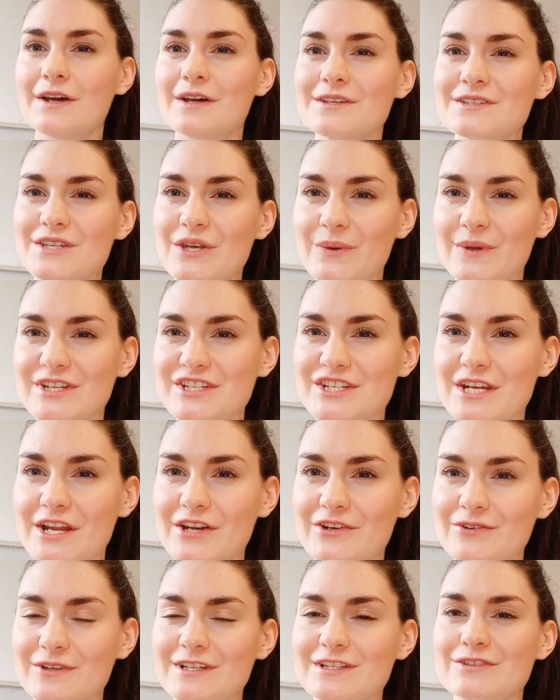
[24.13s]
So in
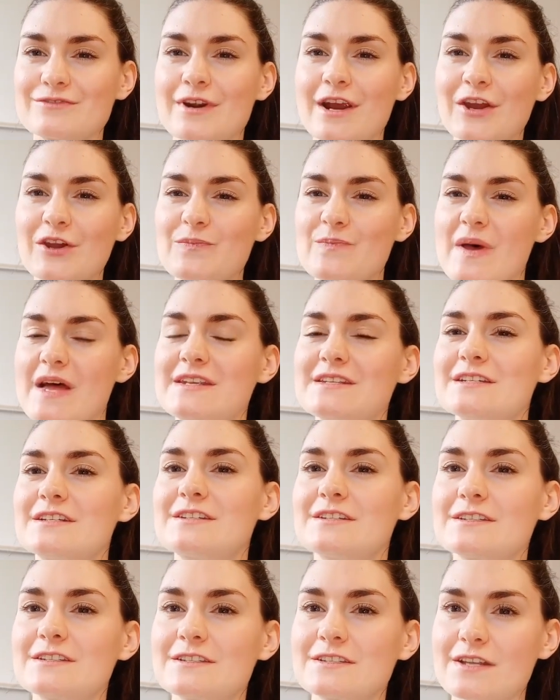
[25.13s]
general, it's recommended
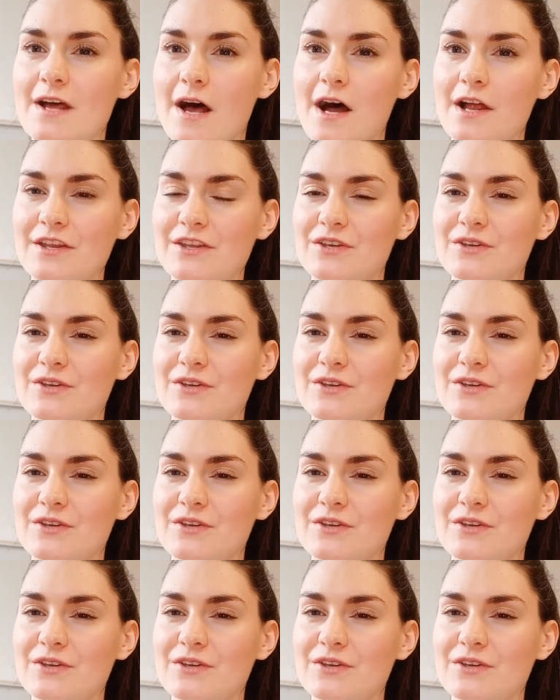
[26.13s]
to start